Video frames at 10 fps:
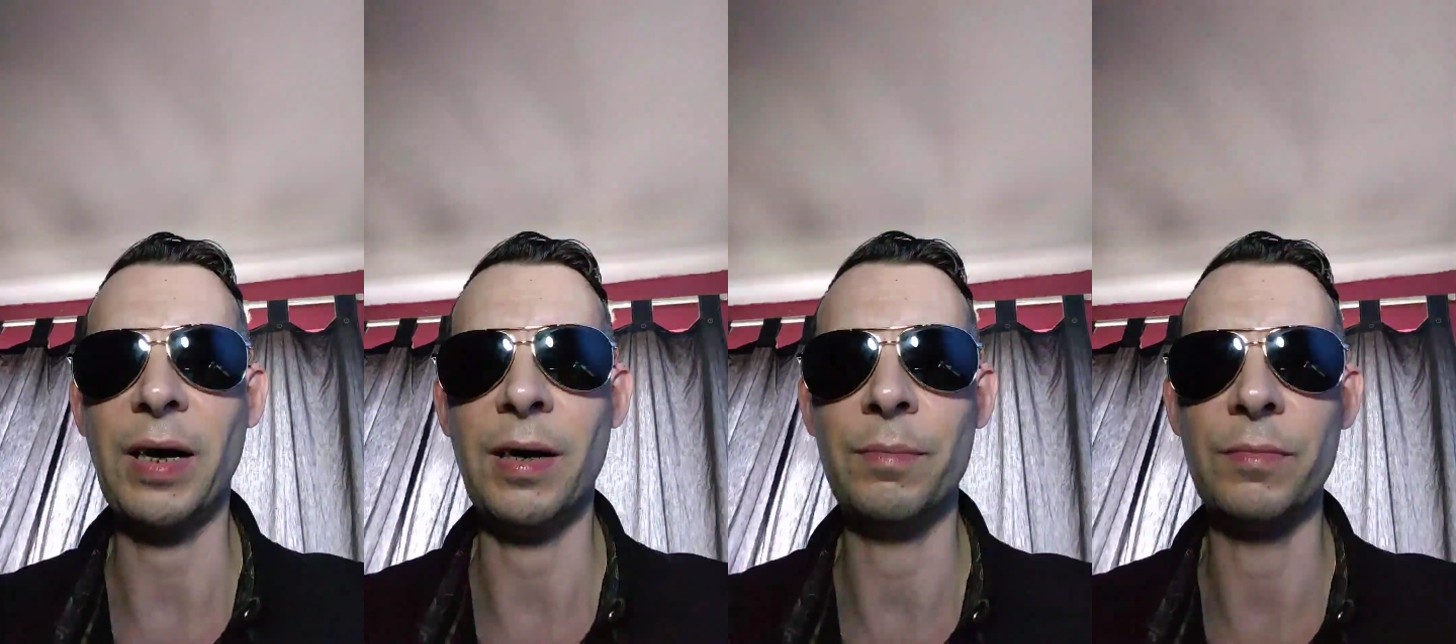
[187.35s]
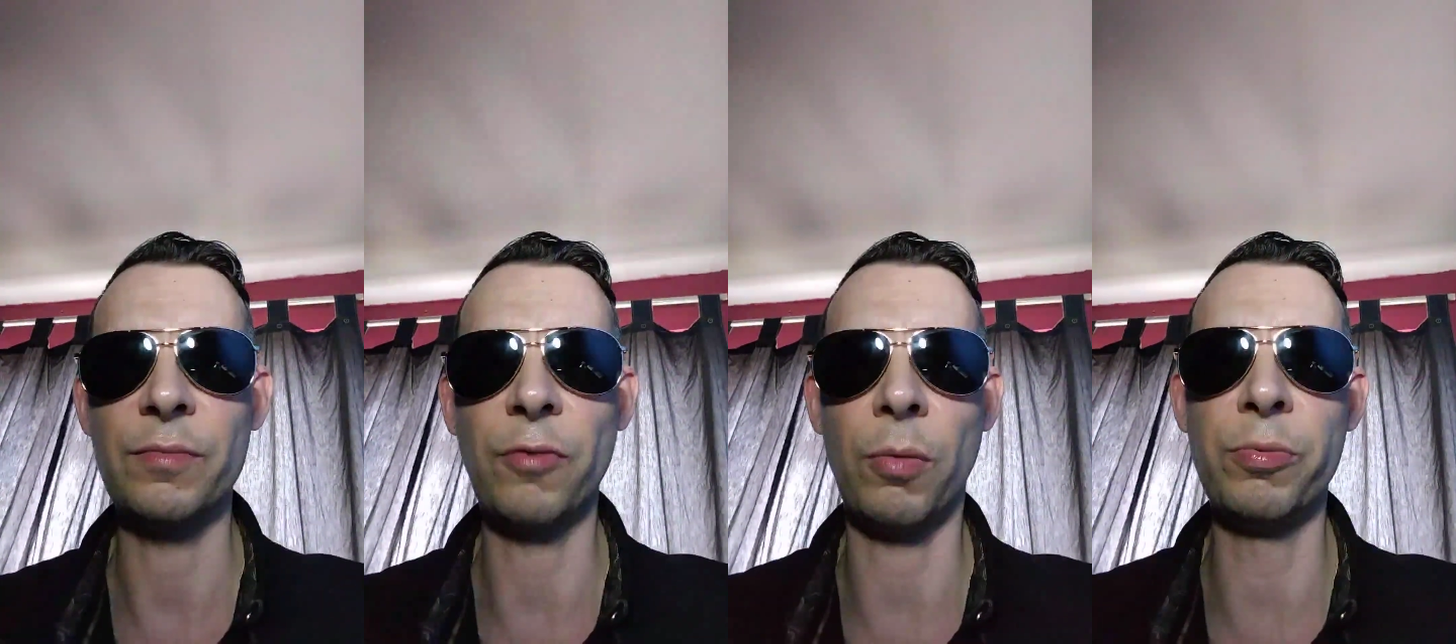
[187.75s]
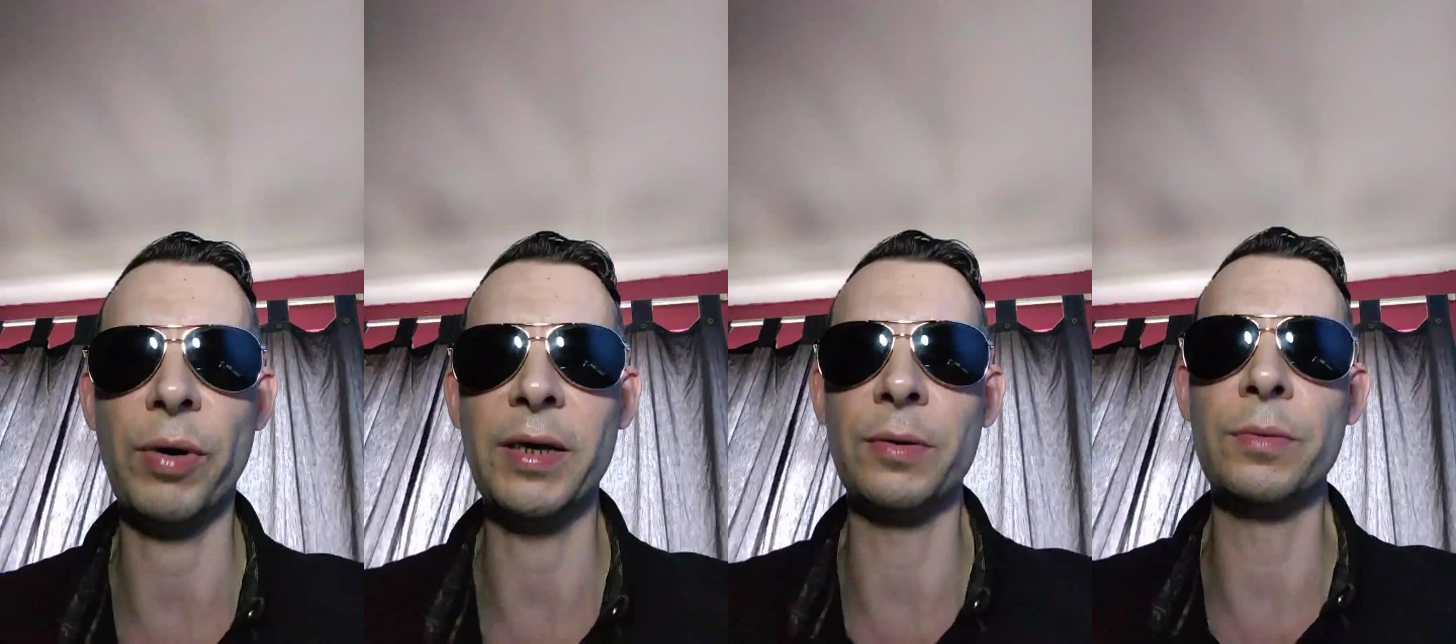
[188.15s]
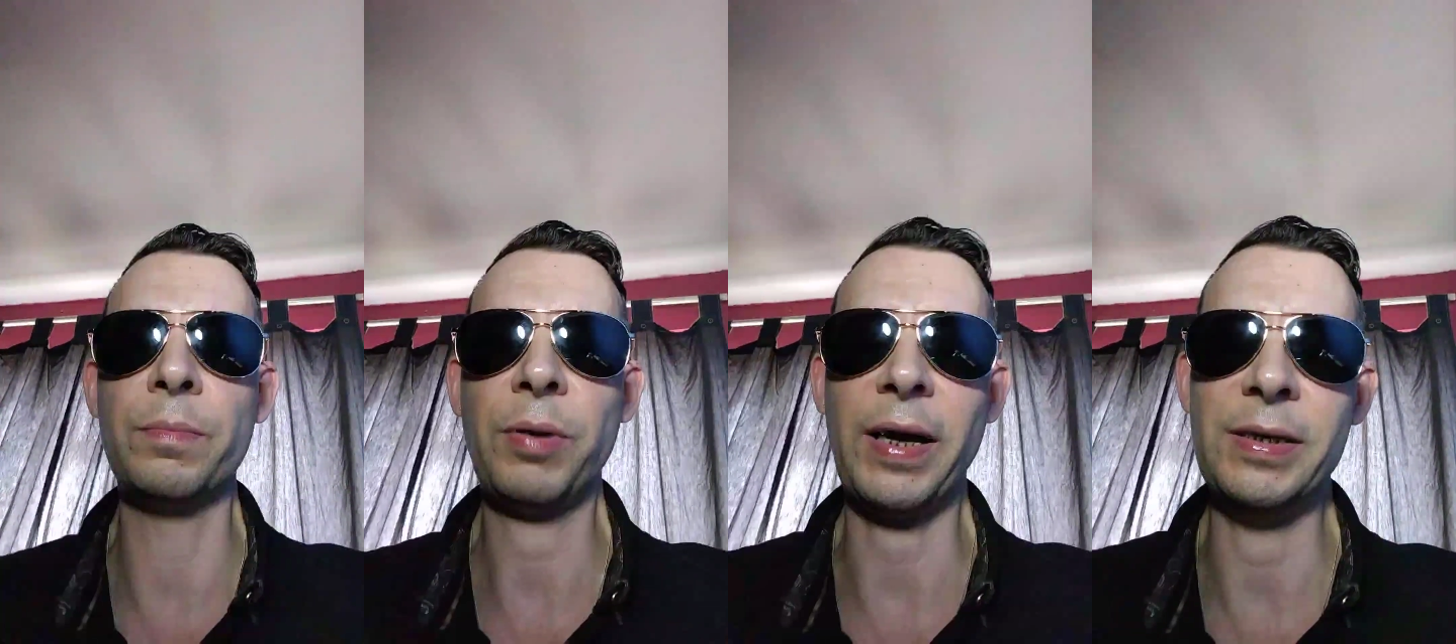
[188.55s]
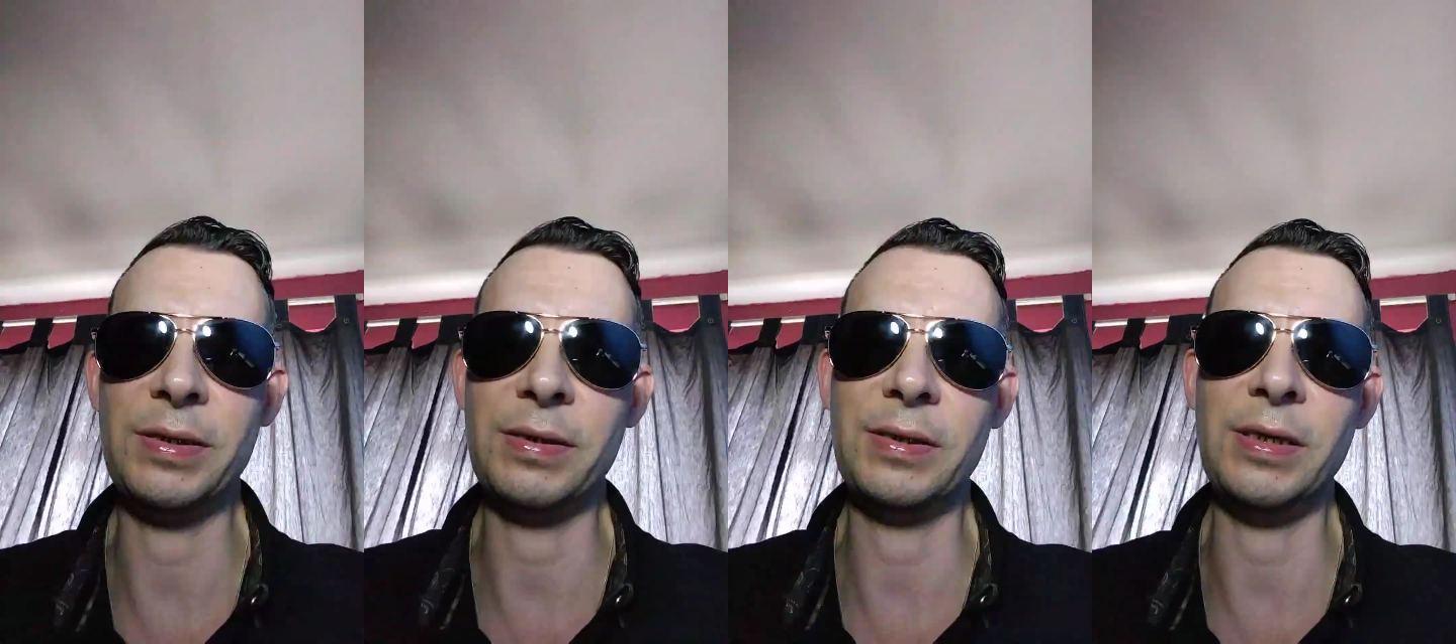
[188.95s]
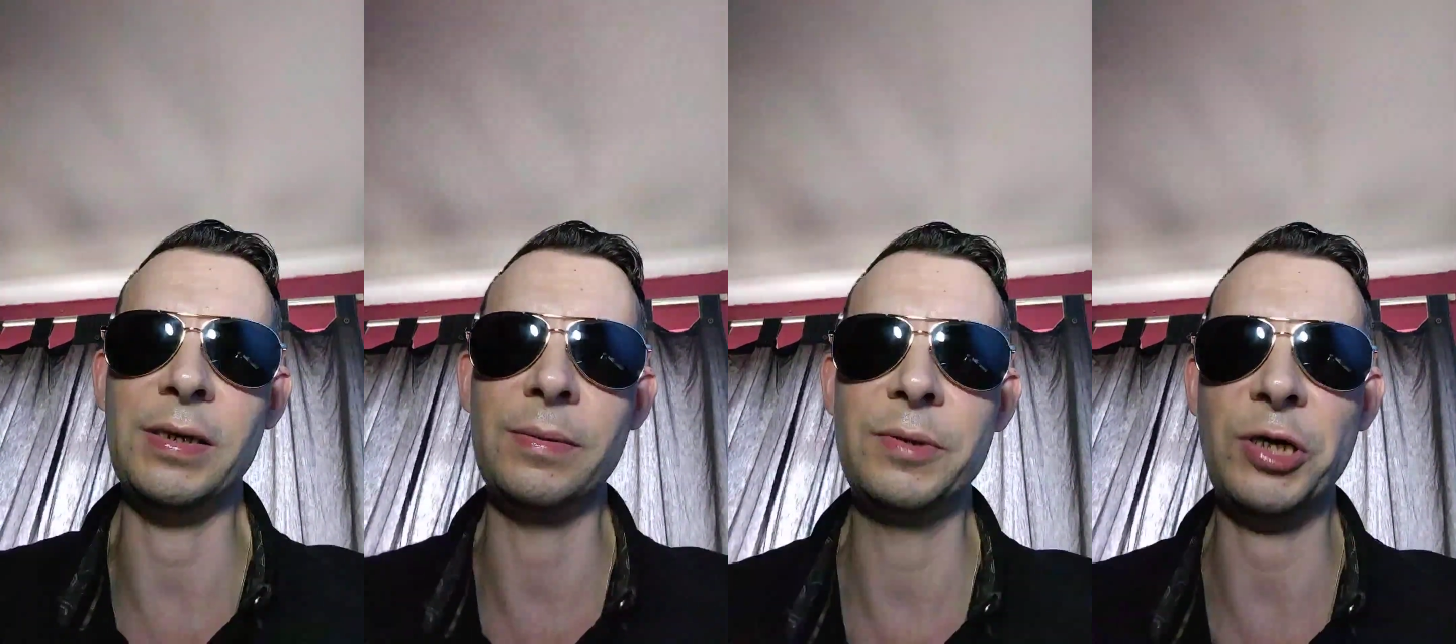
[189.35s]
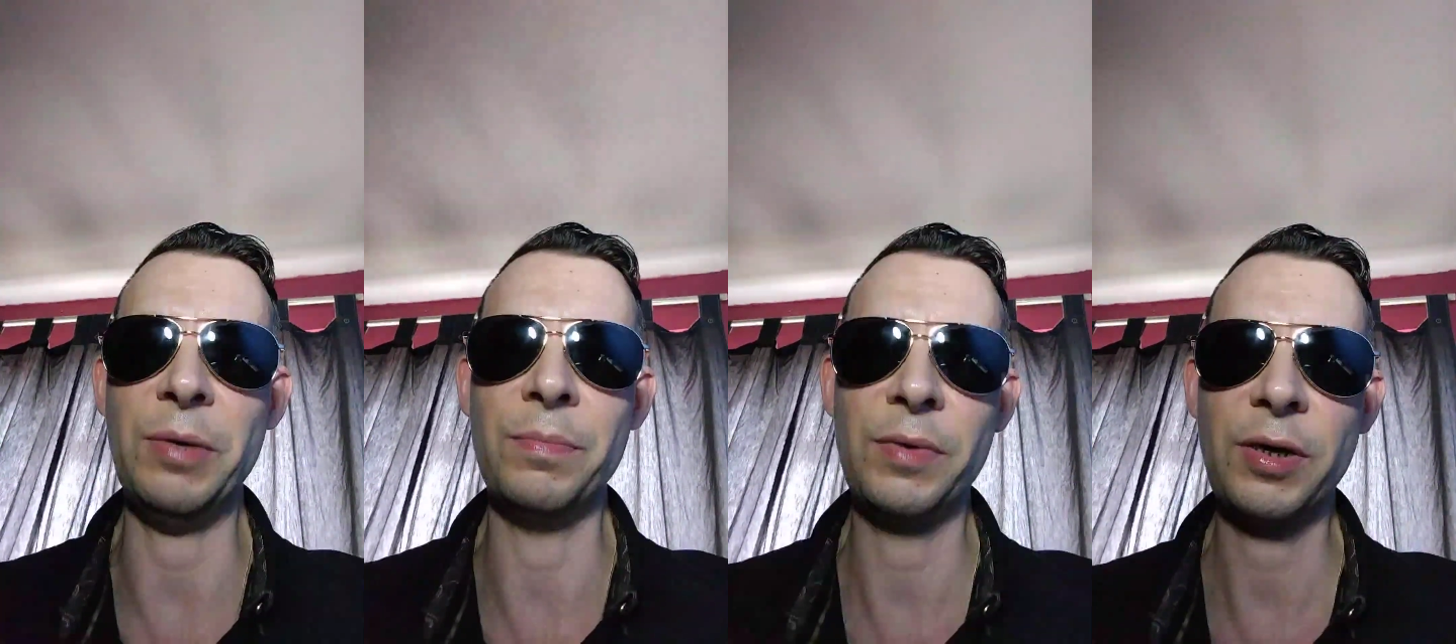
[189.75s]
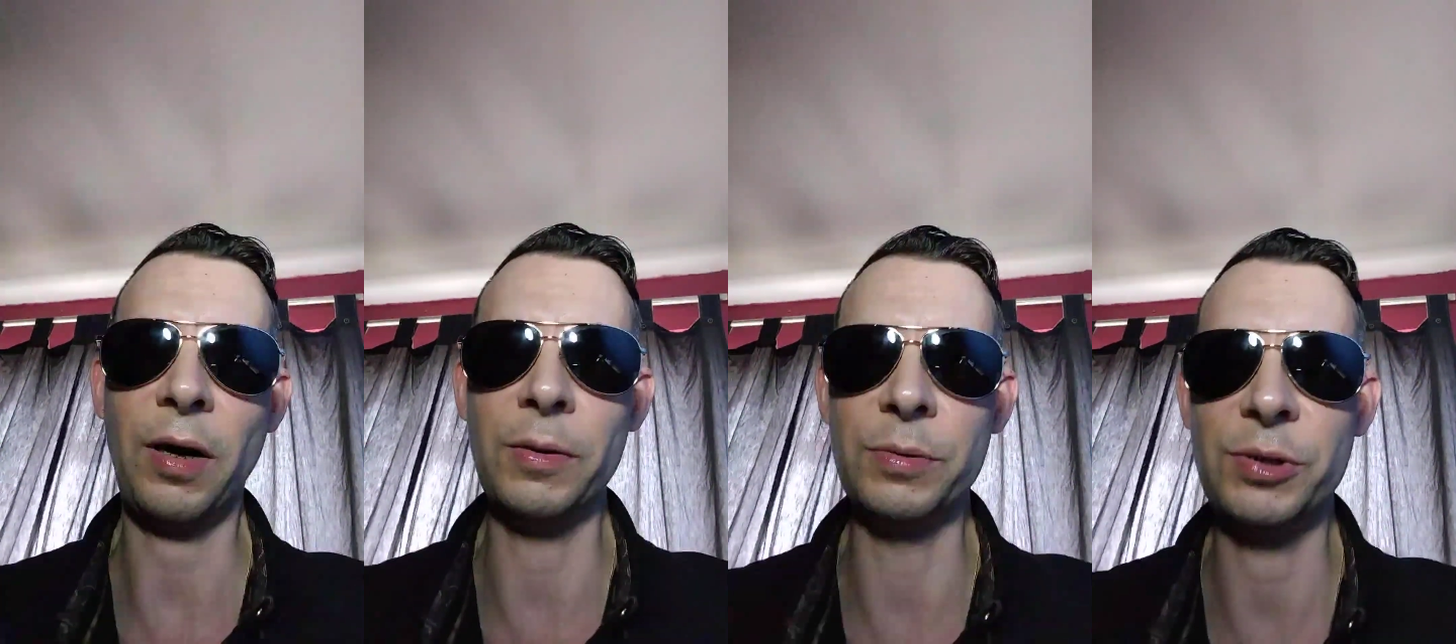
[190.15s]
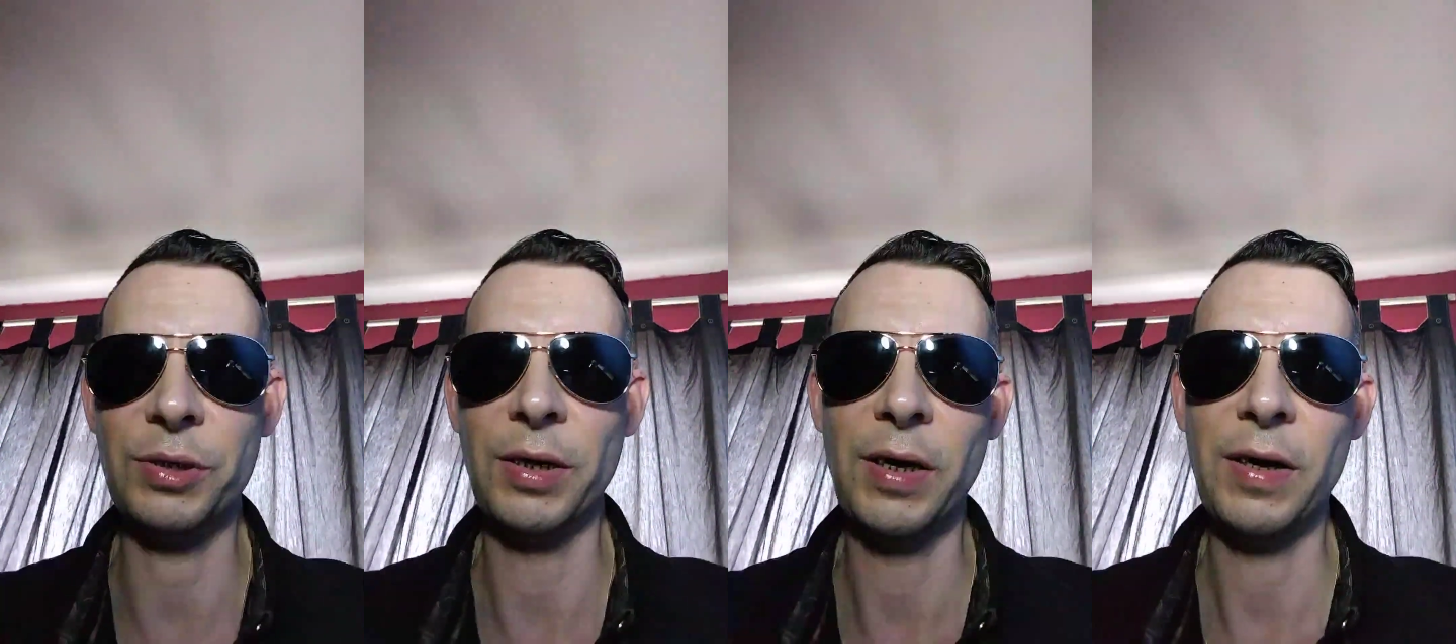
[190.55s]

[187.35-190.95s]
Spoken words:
Rob Riggle plays the gym coach